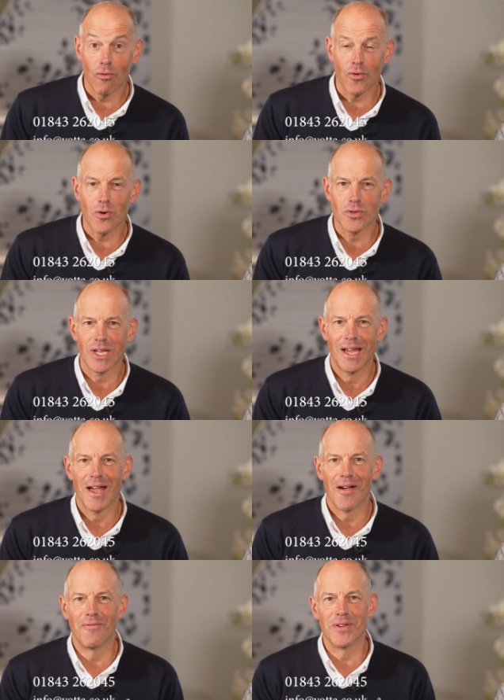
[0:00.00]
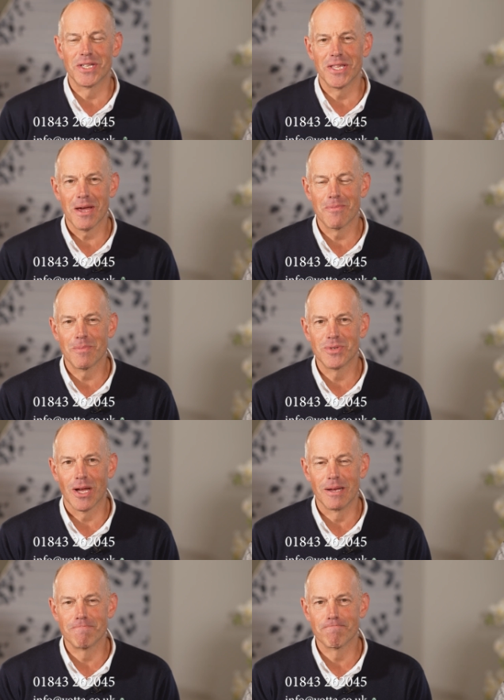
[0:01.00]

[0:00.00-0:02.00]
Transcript: of course, visit their website.